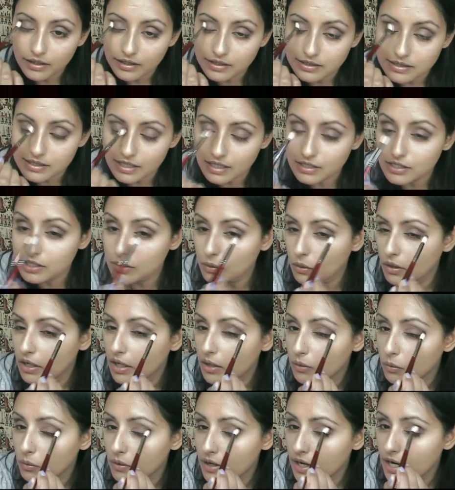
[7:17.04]
This is actually quite
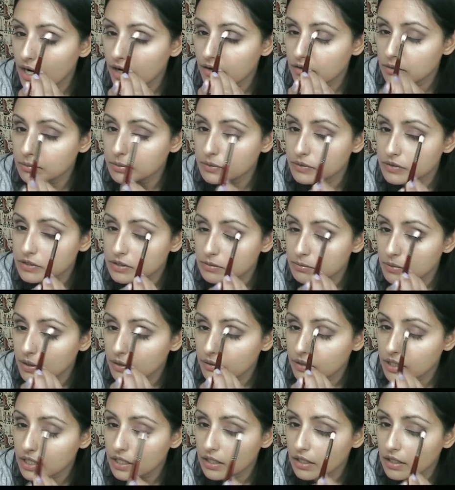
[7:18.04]
a wearable
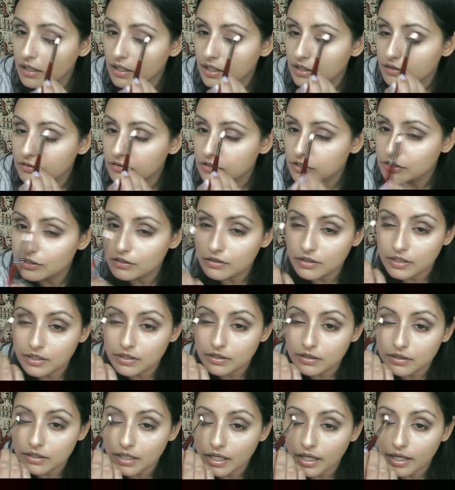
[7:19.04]
smoky eye for during
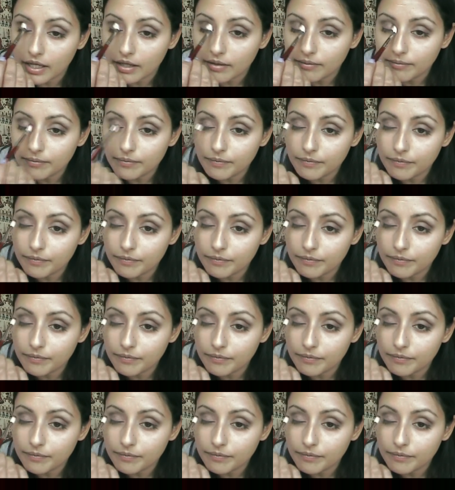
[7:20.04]
the day.